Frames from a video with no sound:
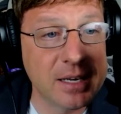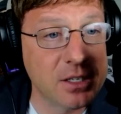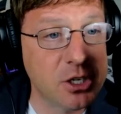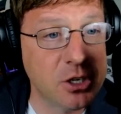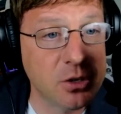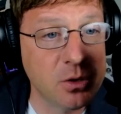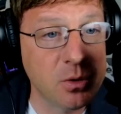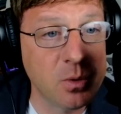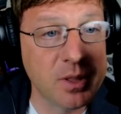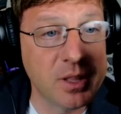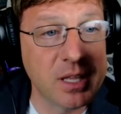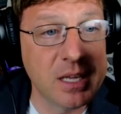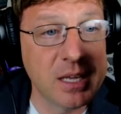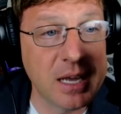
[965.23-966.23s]
into
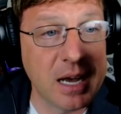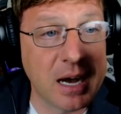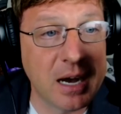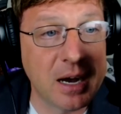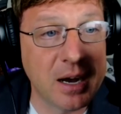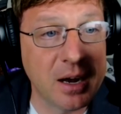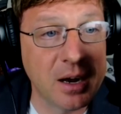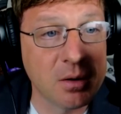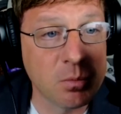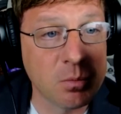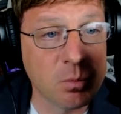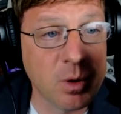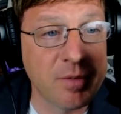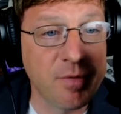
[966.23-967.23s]
the uh,
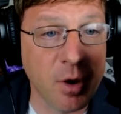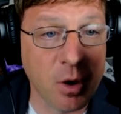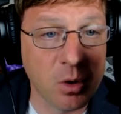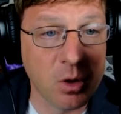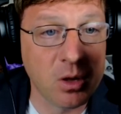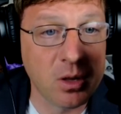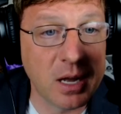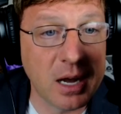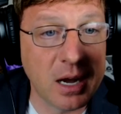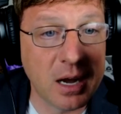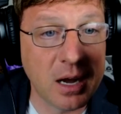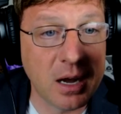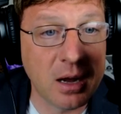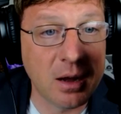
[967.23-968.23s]
referral
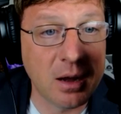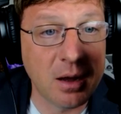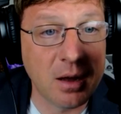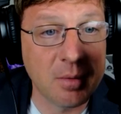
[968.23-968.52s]
uh,